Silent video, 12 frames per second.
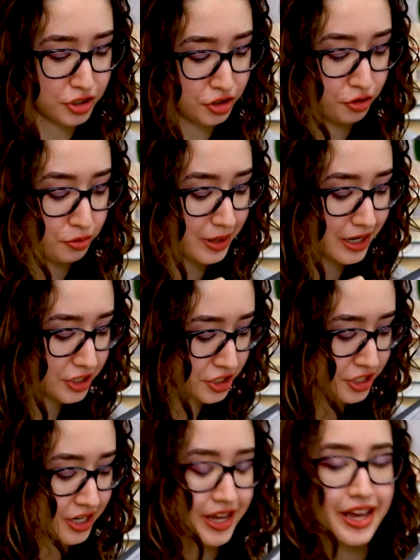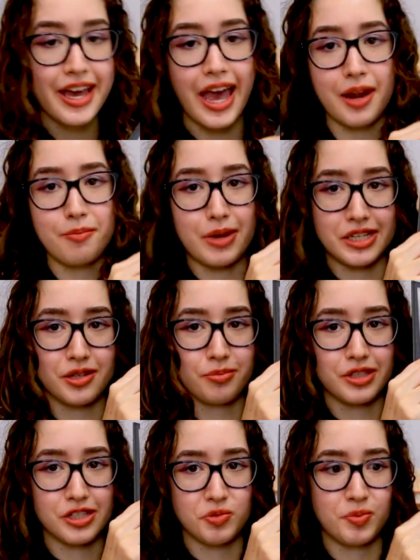too much and mess
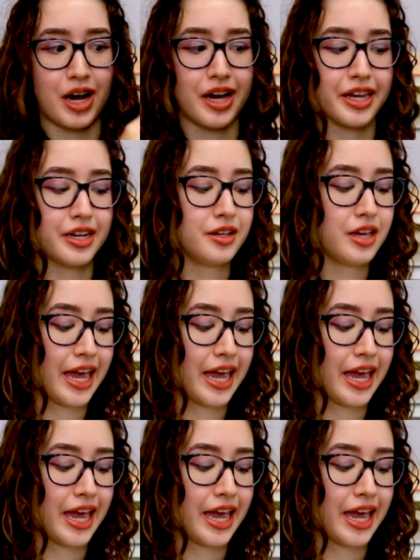up the spine,